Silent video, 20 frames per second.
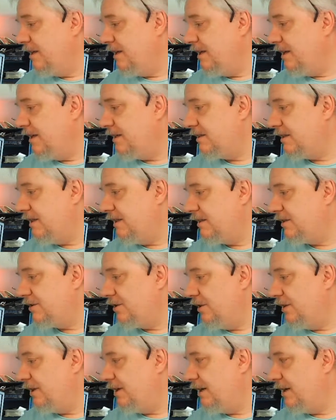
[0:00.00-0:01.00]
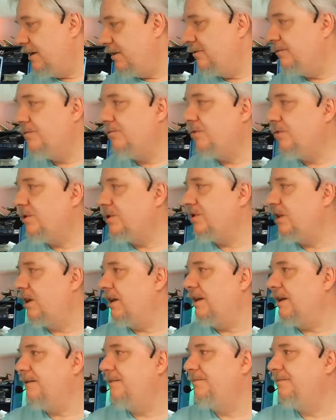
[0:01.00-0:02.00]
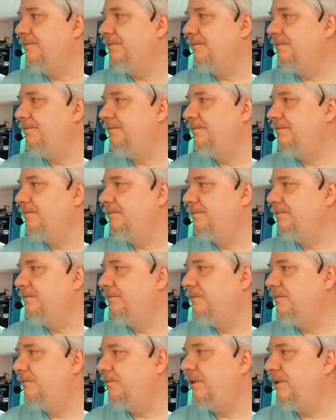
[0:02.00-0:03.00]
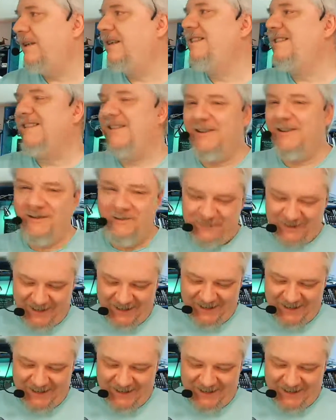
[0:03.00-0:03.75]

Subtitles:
It's good now. We're solid. Please no.